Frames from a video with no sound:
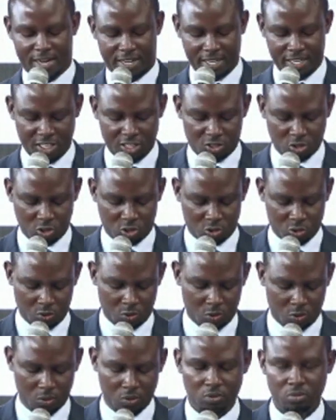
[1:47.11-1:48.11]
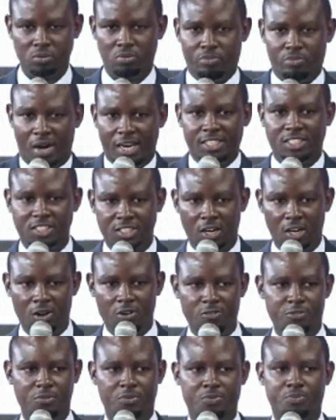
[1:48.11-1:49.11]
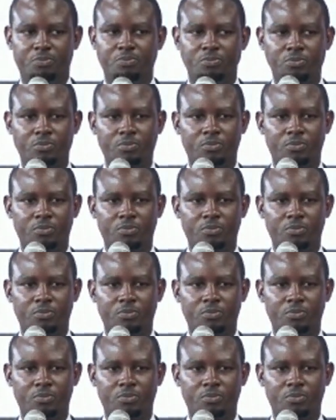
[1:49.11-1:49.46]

going back to myself,